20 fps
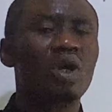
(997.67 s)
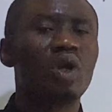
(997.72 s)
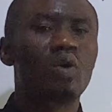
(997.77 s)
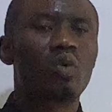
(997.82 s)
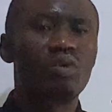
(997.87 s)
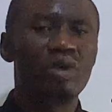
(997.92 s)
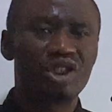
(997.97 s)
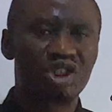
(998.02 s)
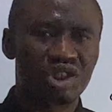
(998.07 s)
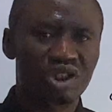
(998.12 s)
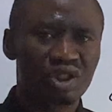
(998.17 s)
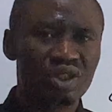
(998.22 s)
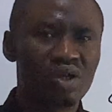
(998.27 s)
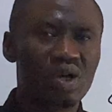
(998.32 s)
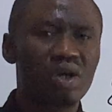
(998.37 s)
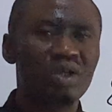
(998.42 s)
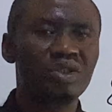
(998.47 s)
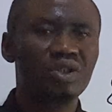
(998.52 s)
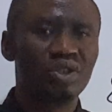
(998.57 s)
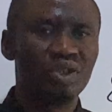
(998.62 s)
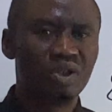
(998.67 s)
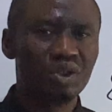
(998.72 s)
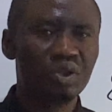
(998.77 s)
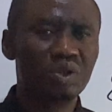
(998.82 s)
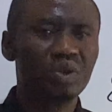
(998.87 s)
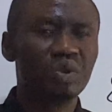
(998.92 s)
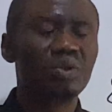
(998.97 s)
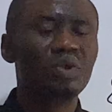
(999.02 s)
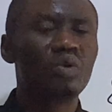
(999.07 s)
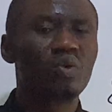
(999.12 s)
We sure
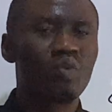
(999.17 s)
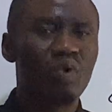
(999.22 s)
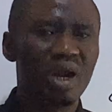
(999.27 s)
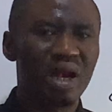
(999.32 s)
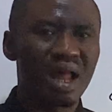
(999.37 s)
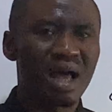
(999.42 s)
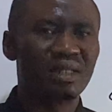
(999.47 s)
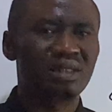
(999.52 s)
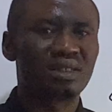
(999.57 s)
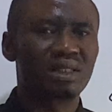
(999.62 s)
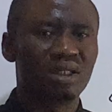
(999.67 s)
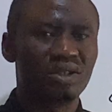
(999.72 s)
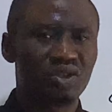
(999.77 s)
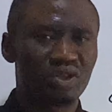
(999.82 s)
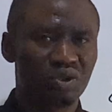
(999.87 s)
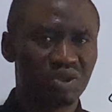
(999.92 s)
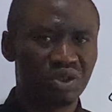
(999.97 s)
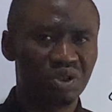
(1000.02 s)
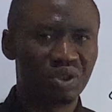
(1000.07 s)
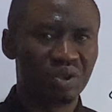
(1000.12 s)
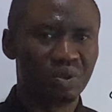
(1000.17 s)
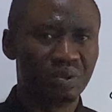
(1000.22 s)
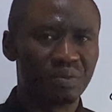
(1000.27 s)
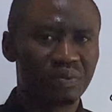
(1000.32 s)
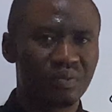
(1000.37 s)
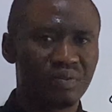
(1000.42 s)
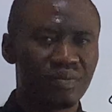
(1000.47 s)
will attend to you.